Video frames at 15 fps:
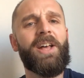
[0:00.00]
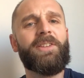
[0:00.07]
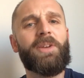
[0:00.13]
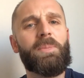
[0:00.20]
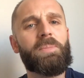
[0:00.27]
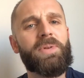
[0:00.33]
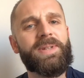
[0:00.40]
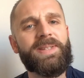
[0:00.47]

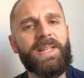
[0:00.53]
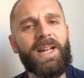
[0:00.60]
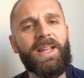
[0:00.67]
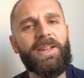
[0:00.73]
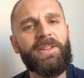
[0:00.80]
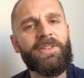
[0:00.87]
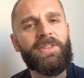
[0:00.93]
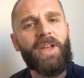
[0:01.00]
So
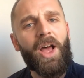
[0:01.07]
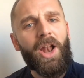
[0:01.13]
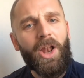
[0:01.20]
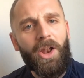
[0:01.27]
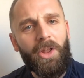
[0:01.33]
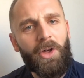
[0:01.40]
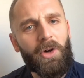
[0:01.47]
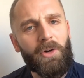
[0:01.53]
Brazilians
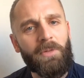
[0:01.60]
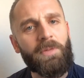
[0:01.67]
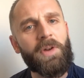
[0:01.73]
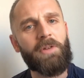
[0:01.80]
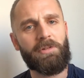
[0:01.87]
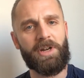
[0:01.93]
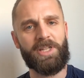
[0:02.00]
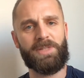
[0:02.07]
love
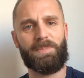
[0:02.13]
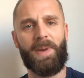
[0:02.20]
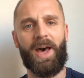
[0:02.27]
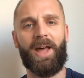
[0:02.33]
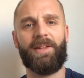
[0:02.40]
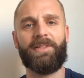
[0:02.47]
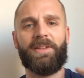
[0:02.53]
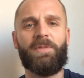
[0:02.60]

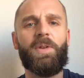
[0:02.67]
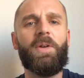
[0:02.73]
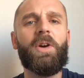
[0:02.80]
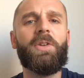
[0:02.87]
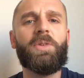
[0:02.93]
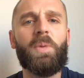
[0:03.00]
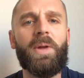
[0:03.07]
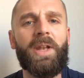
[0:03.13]
wristbands. If you
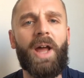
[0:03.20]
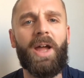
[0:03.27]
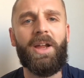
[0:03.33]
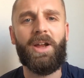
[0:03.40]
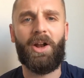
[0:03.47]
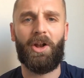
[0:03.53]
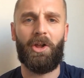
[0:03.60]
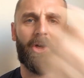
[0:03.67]
go to a
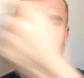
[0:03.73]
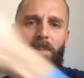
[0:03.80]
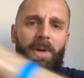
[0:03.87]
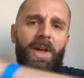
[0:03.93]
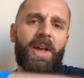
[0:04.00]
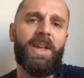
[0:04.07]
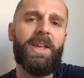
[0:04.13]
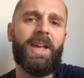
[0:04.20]
nightclub,
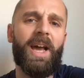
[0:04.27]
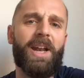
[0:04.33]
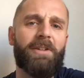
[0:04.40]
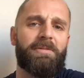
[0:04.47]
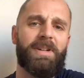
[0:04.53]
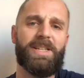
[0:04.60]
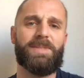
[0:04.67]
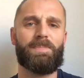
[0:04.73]
you get
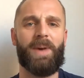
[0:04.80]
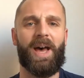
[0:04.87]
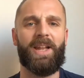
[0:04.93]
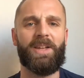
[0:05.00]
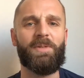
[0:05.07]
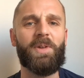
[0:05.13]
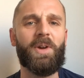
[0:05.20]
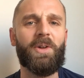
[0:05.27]
a
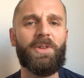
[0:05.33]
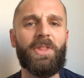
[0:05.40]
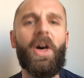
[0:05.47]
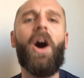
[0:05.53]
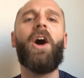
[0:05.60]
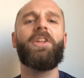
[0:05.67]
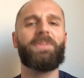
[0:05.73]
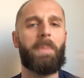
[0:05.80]
wristband. If you go to
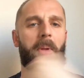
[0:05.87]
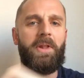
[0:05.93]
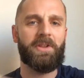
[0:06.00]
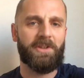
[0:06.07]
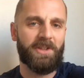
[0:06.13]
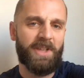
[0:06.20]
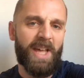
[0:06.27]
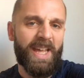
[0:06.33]
the
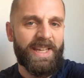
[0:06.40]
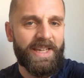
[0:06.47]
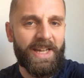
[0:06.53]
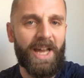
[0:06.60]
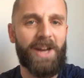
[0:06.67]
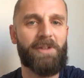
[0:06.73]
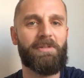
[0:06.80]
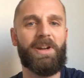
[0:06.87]
hospital, you
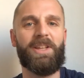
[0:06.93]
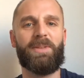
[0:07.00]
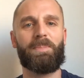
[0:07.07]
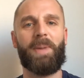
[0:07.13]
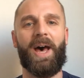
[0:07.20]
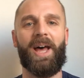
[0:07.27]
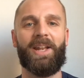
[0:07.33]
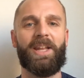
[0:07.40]
get a
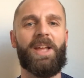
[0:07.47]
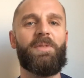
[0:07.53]
wristband.